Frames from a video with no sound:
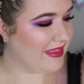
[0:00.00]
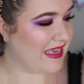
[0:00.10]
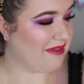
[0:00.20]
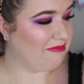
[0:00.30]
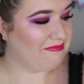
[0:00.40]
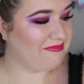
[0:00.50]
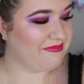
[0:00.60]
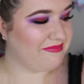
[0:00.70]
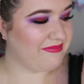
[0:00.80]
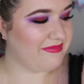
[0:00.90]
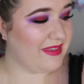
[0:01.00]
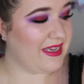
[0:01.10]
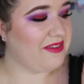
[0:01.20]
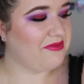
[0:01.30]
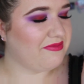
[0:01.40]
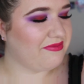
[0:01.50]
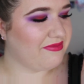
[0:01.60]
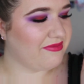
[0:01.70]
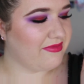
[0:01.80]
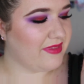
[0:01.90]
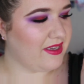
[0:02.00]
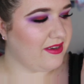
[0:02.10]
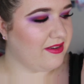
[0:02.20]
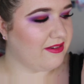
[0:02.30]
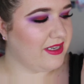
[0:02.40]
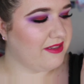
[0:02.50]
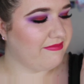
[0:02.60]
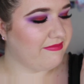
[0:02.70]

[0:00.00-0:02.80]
Yeah. Hey, how you doing?